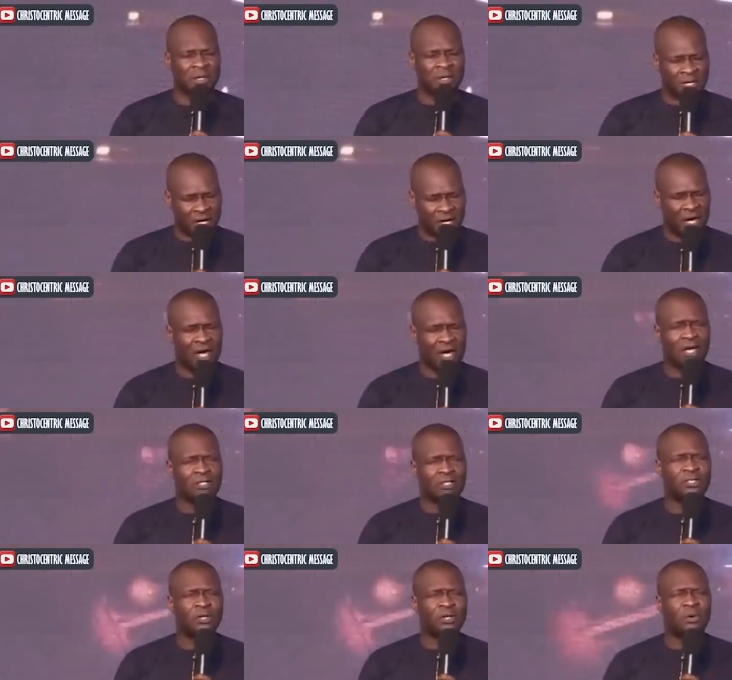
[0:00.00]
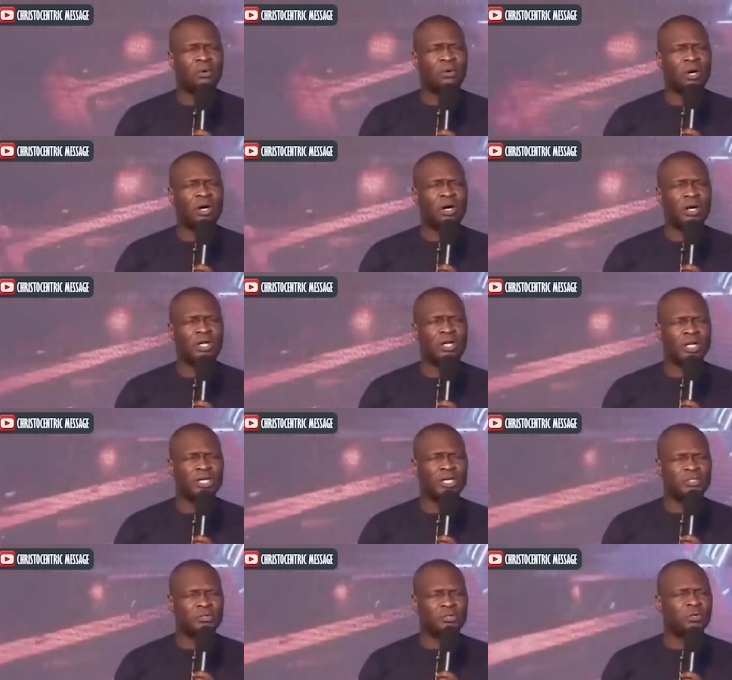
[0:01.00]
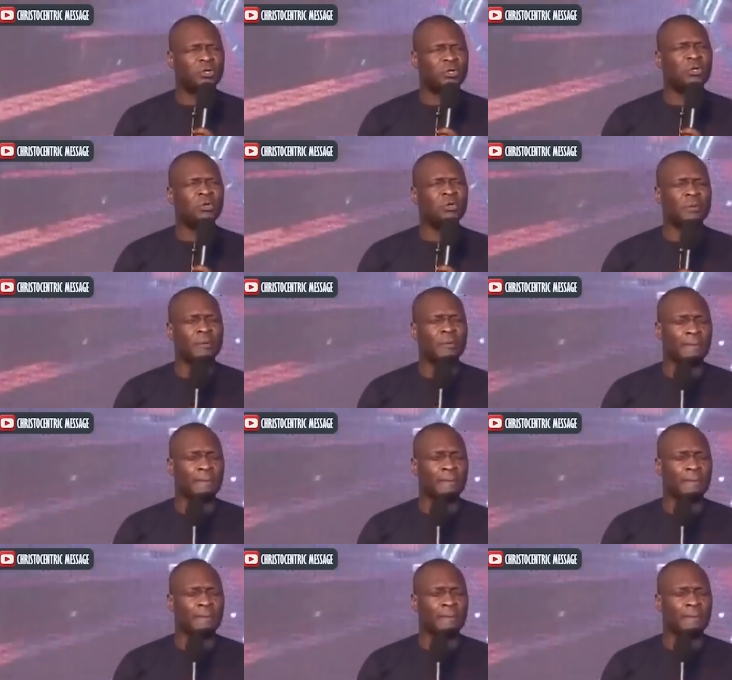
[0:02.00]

because your word is true.